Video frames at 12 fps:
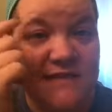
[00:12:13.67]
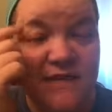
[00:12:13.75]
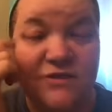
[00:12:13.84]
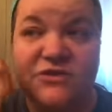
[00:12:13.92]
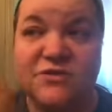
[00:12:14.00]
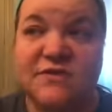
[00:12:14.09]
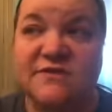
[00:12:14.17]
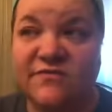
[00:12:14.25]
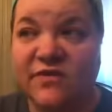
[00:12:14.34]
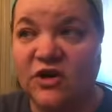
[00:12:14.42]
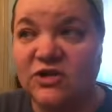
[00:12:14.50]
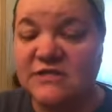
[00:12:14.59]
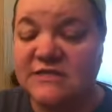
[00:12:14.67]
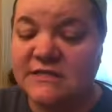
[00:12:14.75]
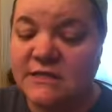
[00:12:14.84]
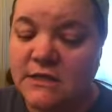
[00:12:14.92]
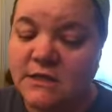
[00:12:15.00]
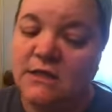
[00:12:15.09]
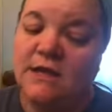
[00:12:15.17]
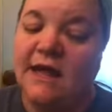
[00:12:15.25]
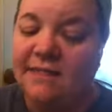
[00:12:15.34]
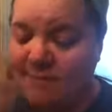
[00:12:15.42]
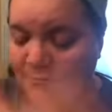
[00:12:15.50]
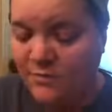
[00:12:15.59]
Like, I'll do this first
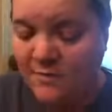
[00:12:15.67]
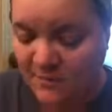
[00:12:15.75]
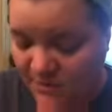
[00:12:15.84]
and then put my